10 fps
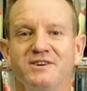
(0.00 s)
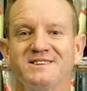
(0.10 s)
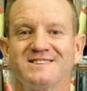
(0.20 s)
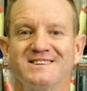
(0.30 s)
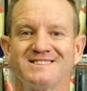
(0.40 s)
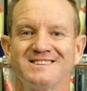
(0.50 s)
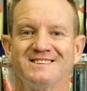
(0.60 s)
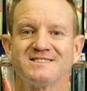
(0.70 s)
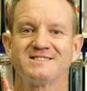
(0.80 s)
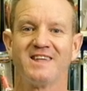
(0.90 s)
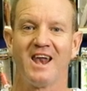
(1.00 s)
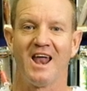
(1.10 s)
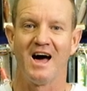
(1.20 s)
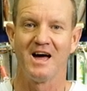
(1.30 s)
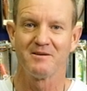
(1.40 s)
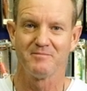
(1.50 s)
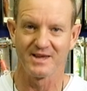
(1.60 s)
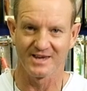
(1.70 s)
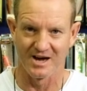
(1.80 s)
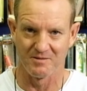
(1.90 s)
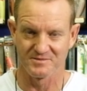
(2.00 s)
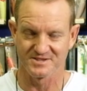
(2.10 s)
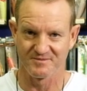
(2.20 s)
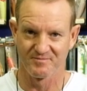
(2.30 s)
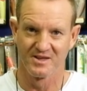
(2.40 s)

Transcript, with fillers: resistance the line becomes.